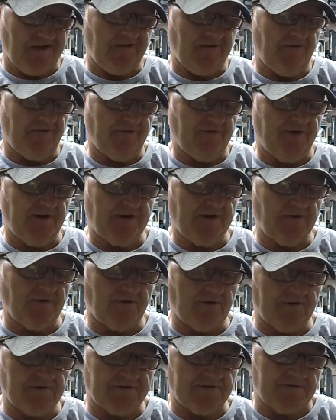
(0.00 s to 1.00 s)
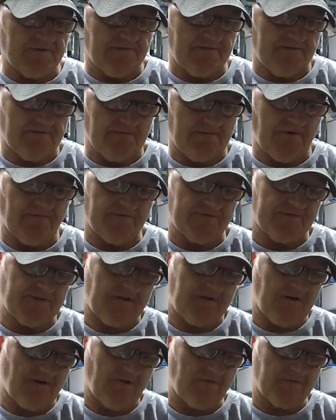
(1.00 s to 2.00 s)
three colours, obviously
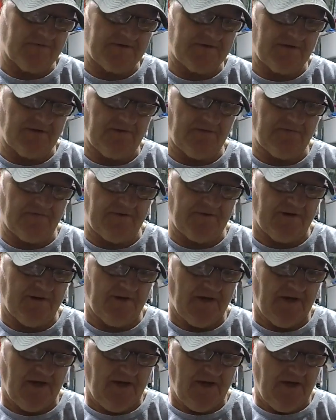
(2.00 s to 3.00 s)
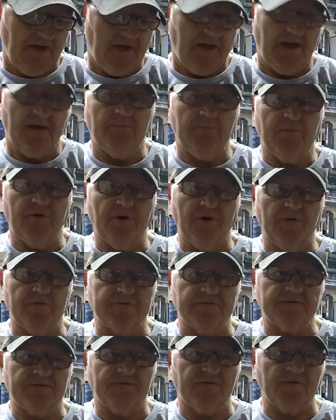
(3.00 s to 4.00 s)
gold, silver and
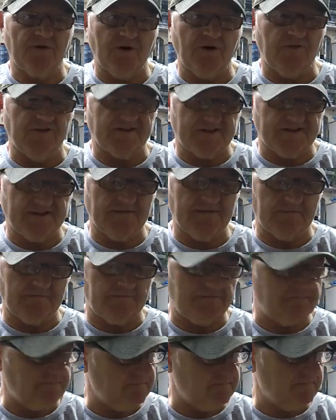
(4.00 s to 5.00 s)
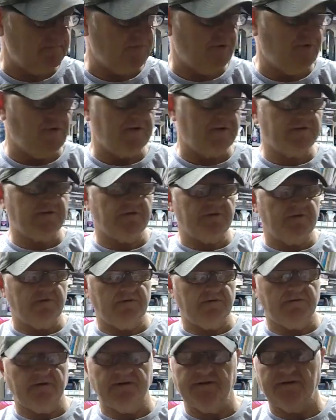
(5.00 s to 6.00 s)
bronze, and they're all the silk colour, so
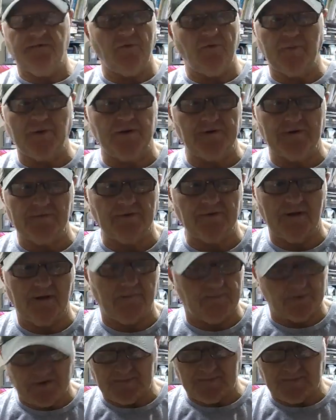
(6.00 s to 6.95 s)
I've never printed with that, but it's